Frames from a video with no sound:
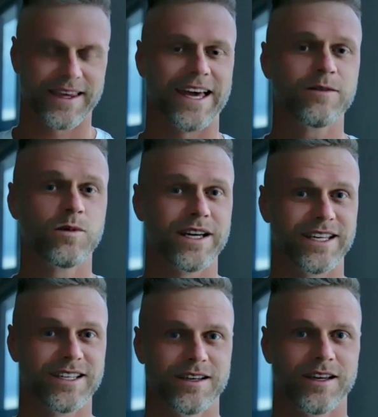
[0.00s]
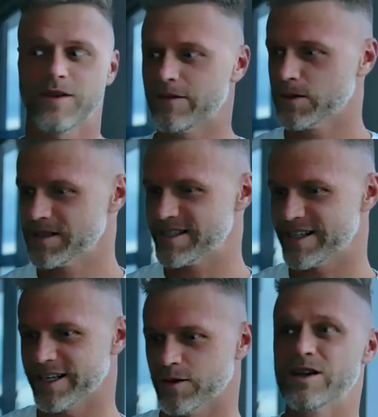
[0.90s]
can we, if everyone's
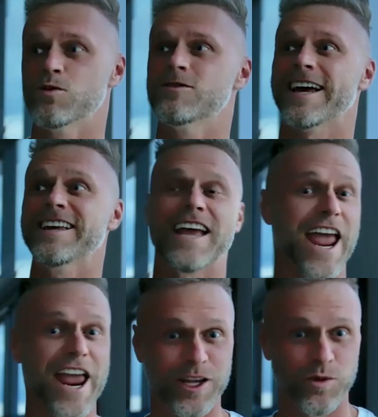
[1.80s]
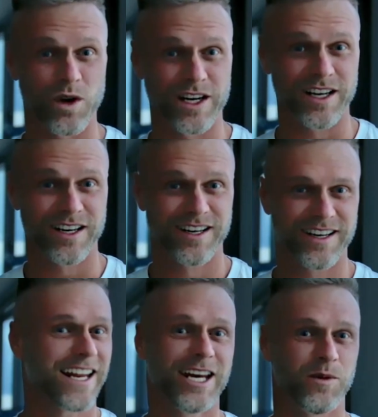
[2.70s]
saying we will take anyone,
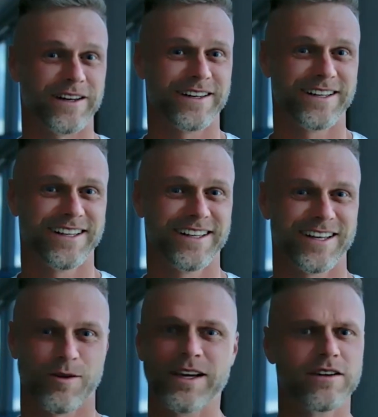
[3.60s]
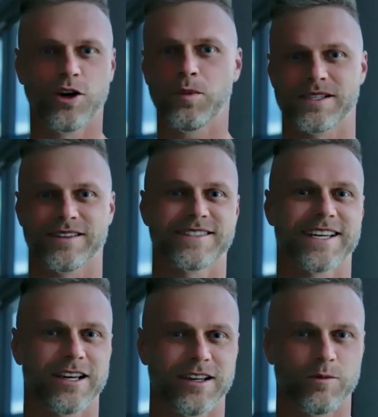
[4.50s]
can we go the opposite and
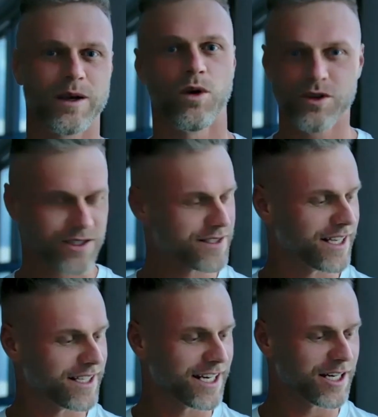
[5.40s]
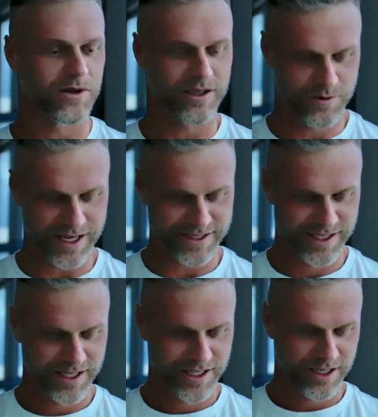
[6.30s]
say, we won't just take anyone? In fact,
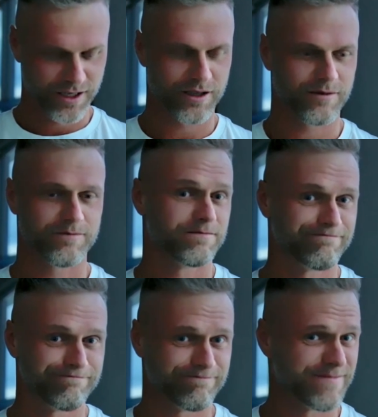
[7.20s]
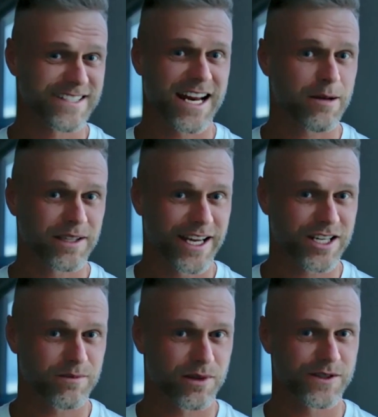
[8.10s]
there's an
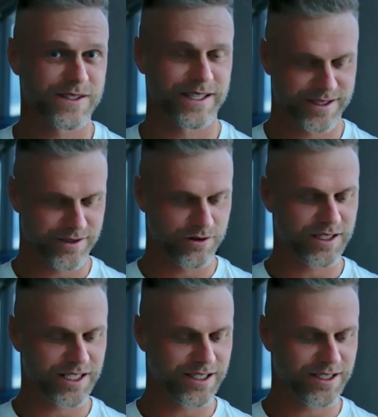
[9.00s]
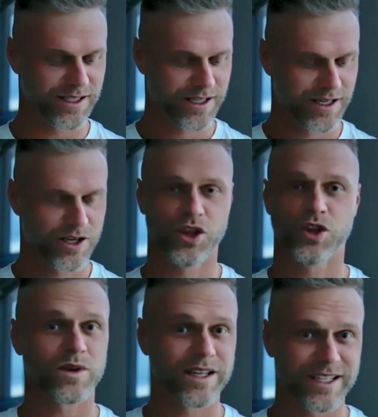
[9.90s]
application process. You need
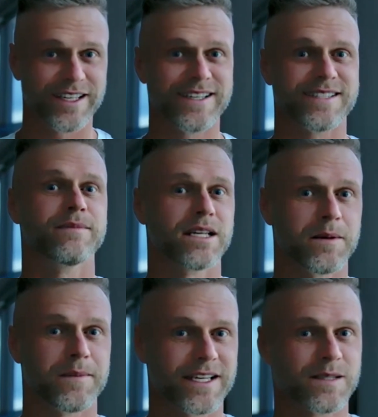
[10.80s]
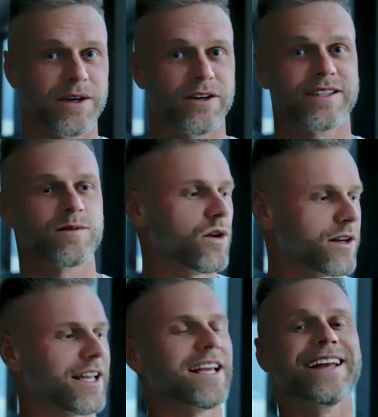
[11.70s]
3 years minimum experience
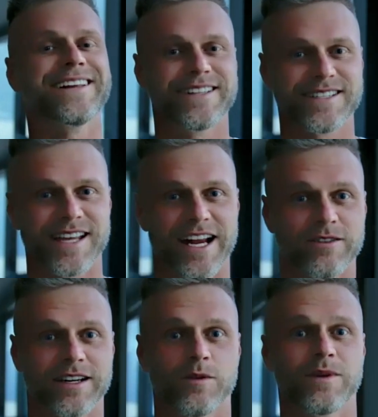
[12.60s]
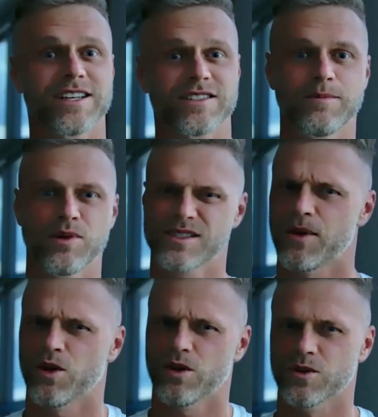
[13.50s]
working in this area. Can we actually put some
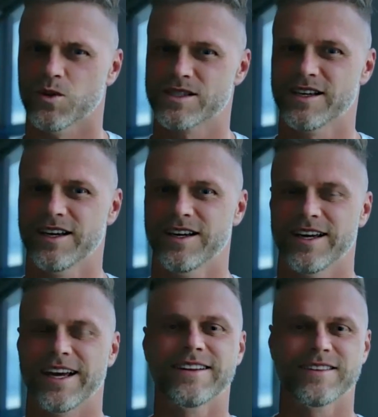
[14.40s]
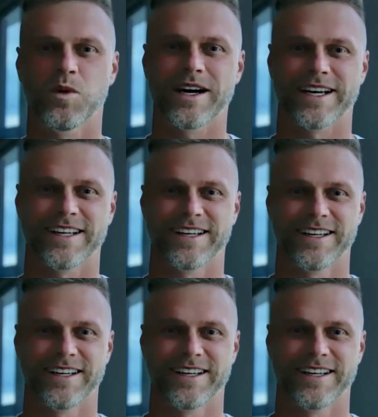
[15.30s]
hurdles in the way?